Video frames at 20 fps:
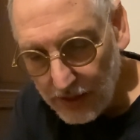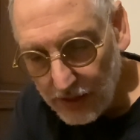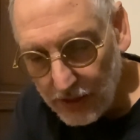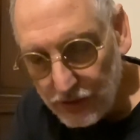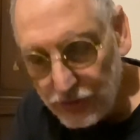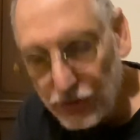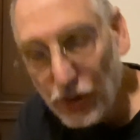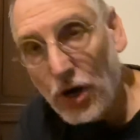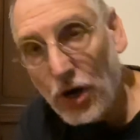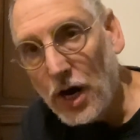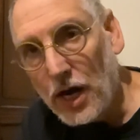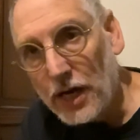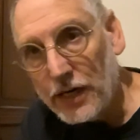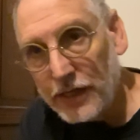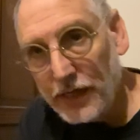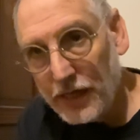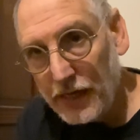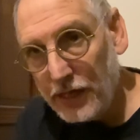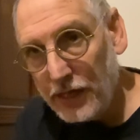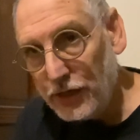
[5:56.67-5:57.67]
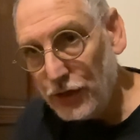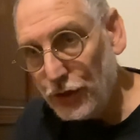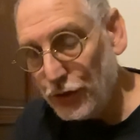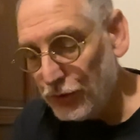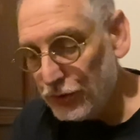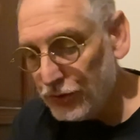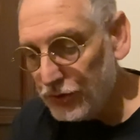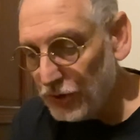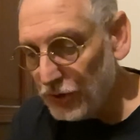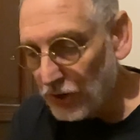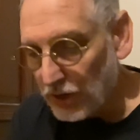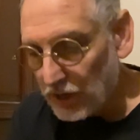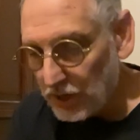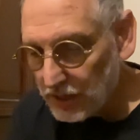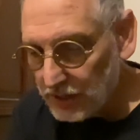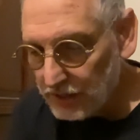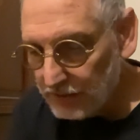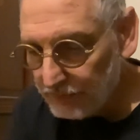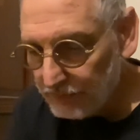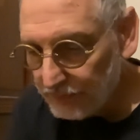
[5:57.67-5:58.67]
Dawn in New York.